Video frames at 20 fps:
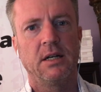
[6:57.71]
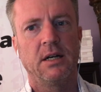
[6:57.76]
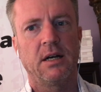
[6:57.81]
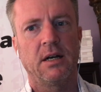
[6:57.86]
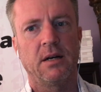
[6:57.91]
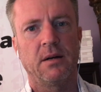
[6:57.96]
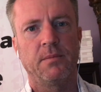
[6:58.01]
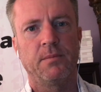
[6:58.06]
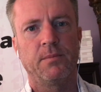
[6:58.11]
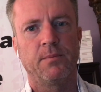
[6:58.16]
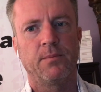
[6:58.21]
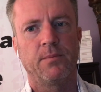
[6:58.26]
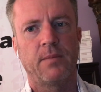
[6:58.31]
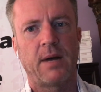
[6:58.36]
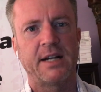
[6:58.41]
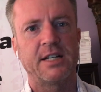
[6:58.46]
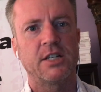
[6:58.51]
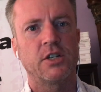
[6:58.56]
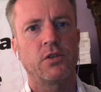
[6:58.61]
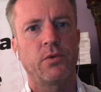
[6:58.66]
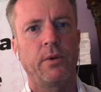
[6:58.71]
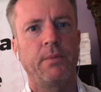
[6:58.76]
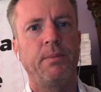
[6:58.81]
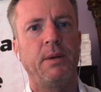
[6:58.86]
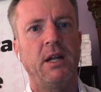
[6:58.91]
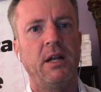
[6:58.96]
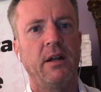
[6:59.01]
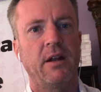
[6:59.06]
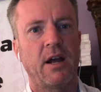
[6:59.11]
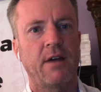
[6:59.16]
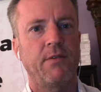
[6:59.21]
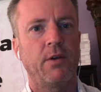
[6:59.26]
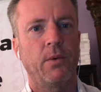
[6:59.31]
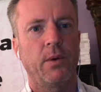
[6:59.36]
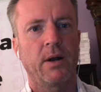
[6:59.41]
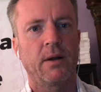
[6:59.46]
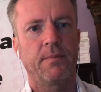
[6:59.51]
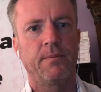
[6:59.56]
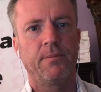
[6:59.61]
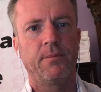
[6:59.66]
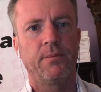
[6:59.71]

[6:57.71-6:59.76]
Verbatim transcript: um, I just repeat it everywhere.